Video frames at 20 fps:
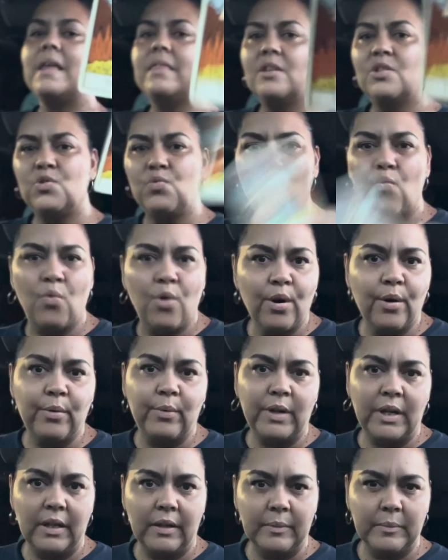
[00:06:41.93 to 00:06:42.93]
this
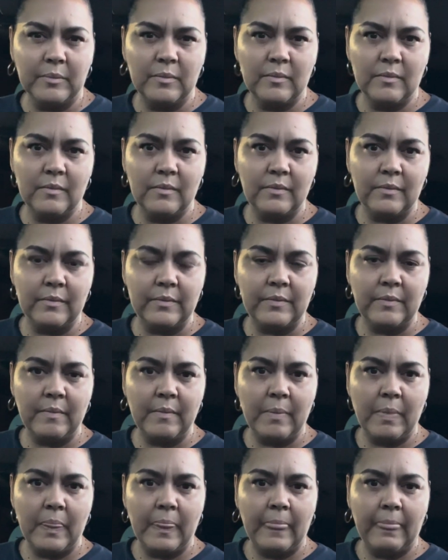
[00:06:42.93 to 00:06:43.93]
worry.
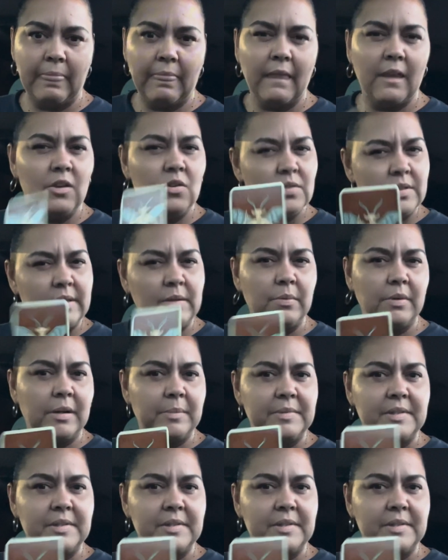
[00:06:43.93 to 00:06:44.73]
You see what I'm